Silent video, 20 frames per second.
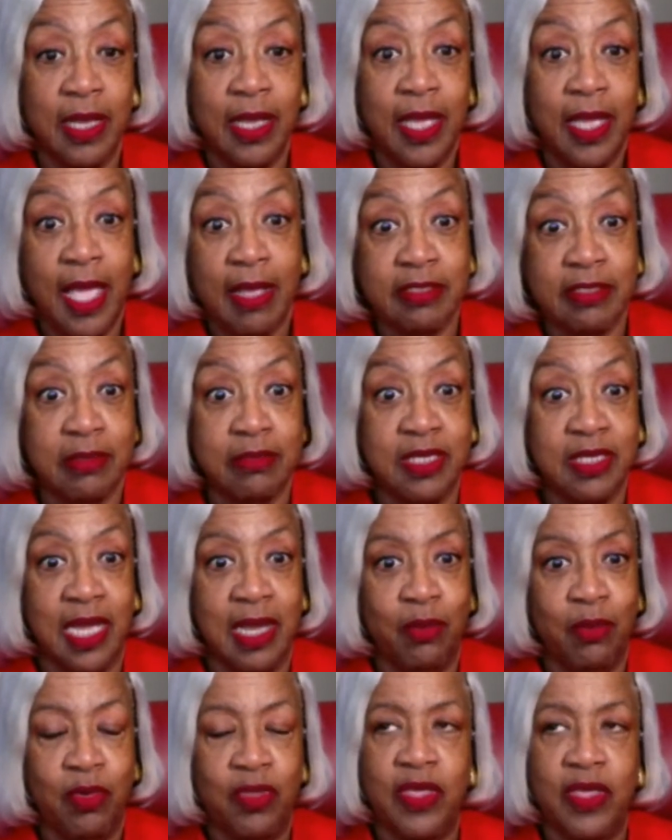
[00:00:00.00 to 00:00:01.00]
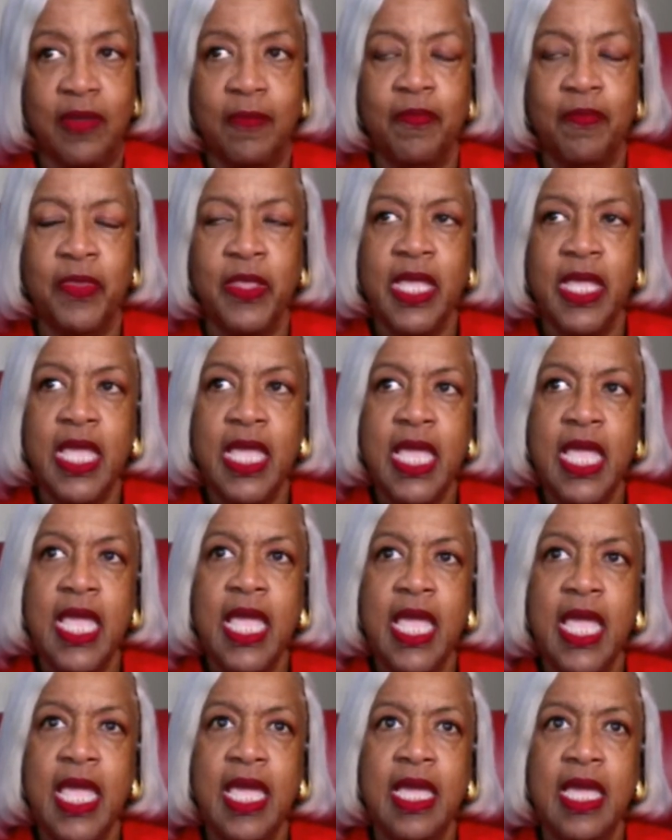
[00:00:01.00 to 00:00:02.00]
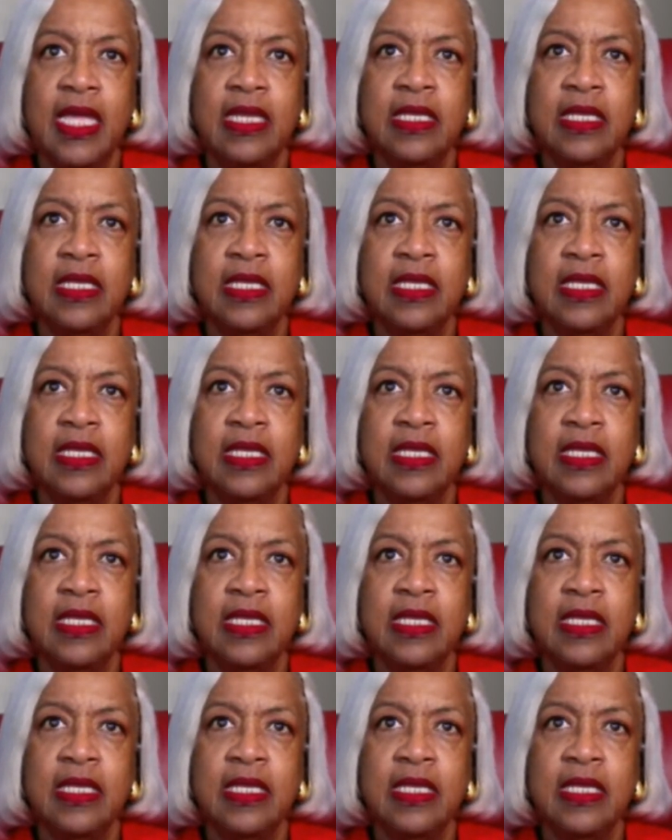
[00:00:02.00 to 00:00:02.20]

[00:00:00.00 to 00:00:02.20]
have some time with him. And